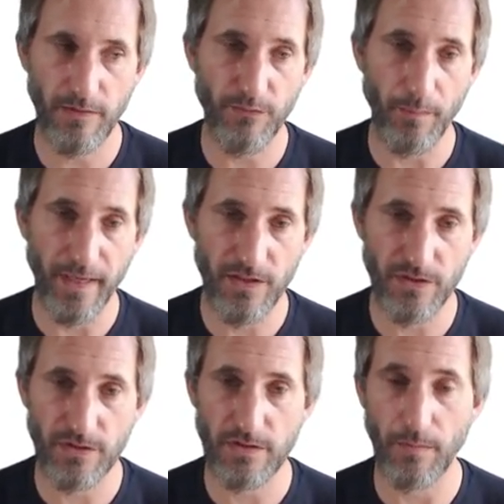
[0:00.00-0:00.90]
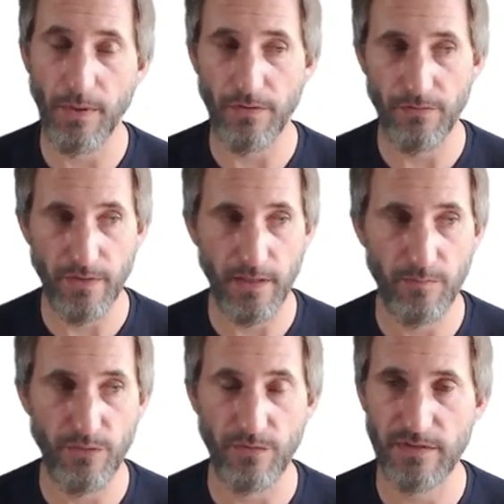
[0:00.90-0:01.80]
information about a running
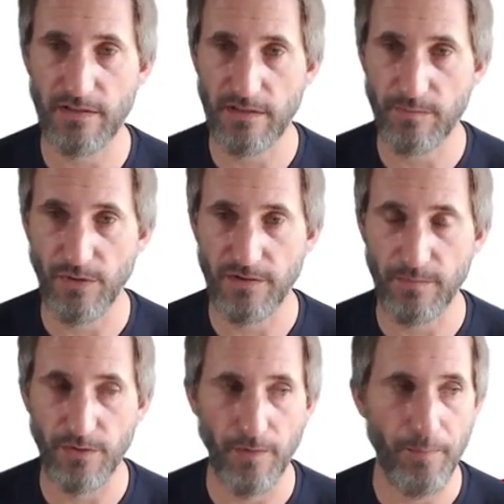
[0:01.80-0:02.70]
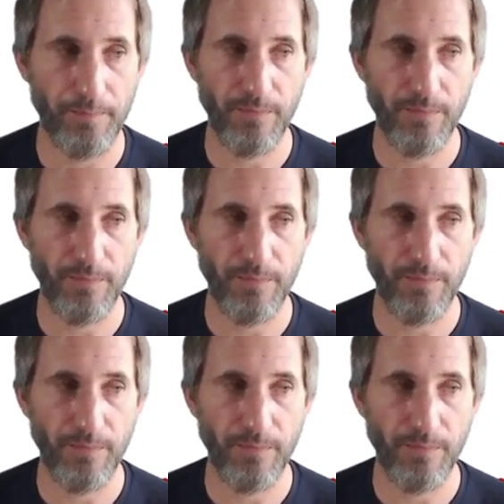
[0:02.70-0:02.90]
process as possible.